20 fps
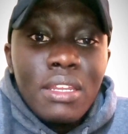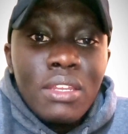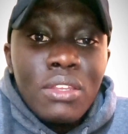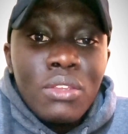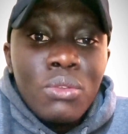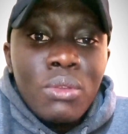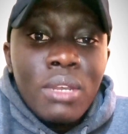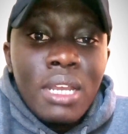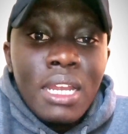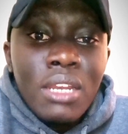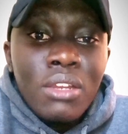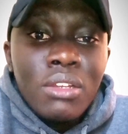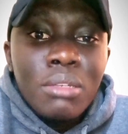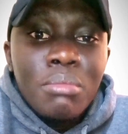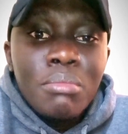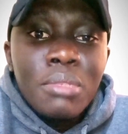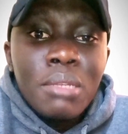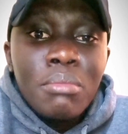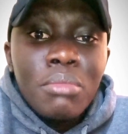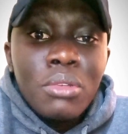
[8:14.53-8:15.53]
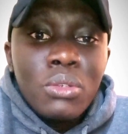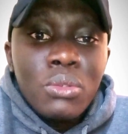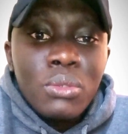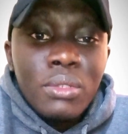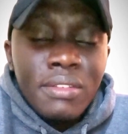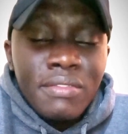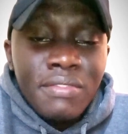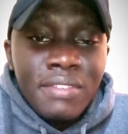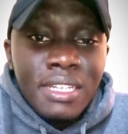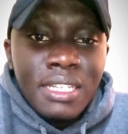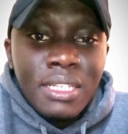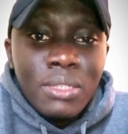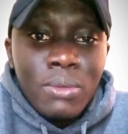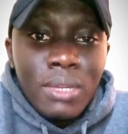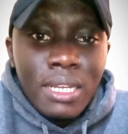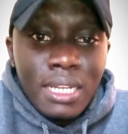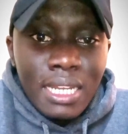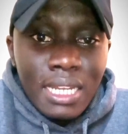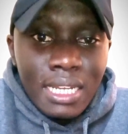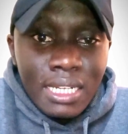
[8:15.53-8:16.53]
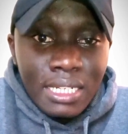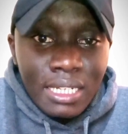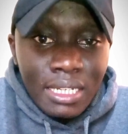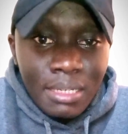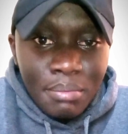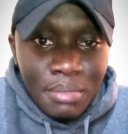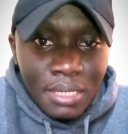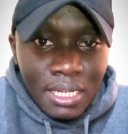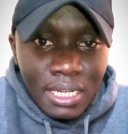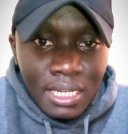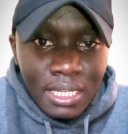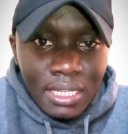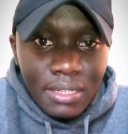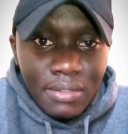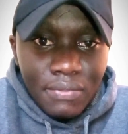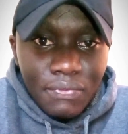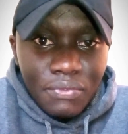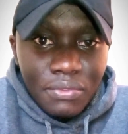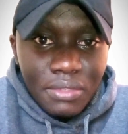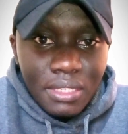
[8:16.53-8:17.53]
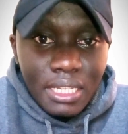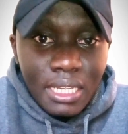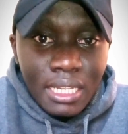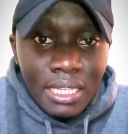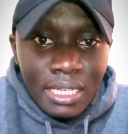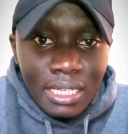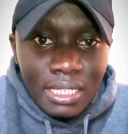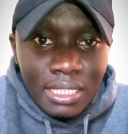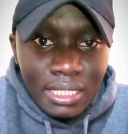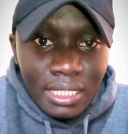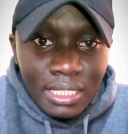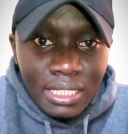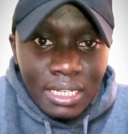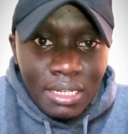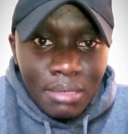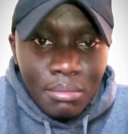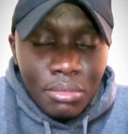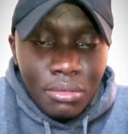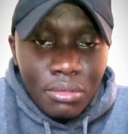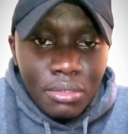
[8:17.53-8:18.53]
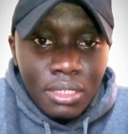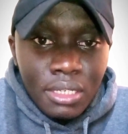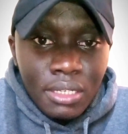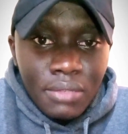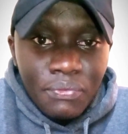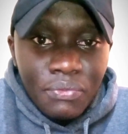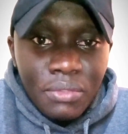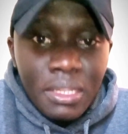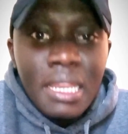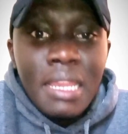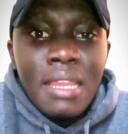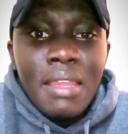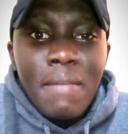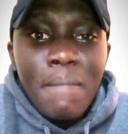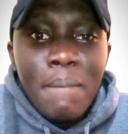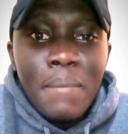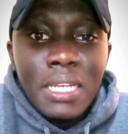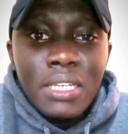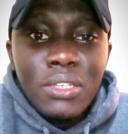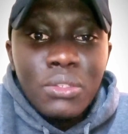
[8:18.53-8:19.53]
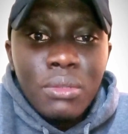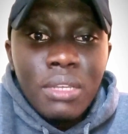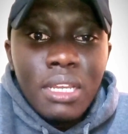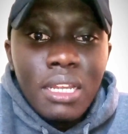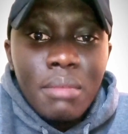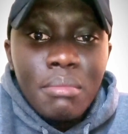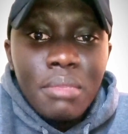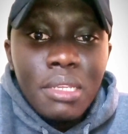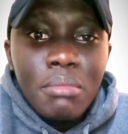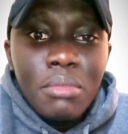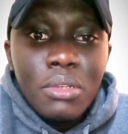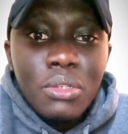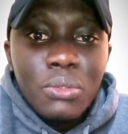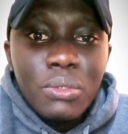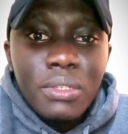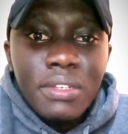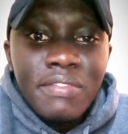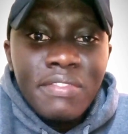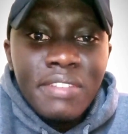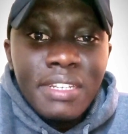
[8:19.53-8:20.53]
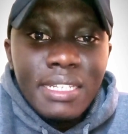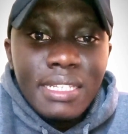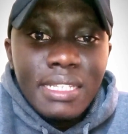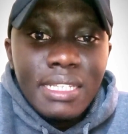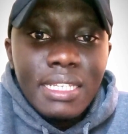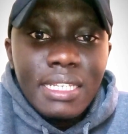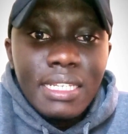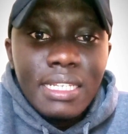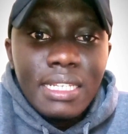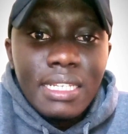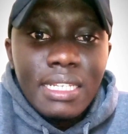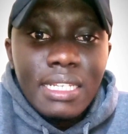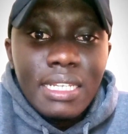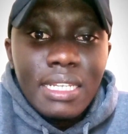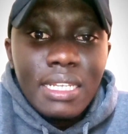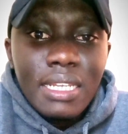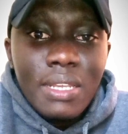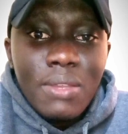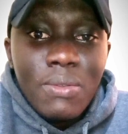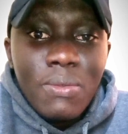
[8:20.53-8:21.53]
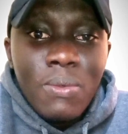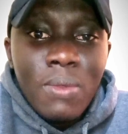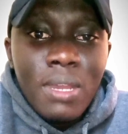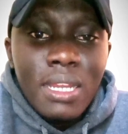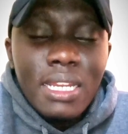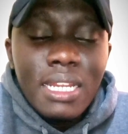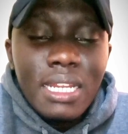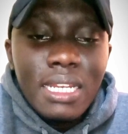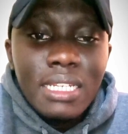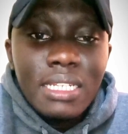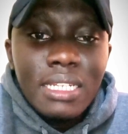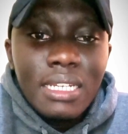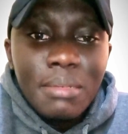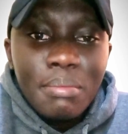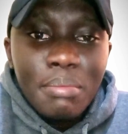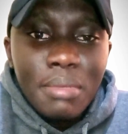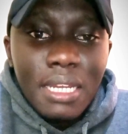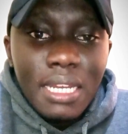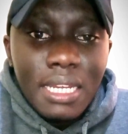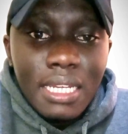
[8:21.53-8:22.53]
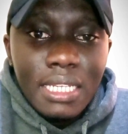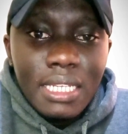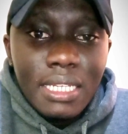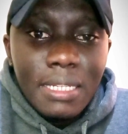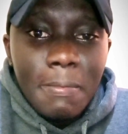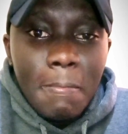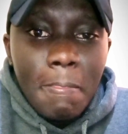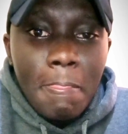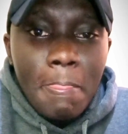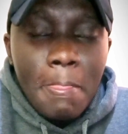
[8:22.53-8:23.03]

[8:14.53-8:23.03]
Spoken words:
You cannot be able to invest 100 per day in a treasury bond, but you can be able to invest 100 per day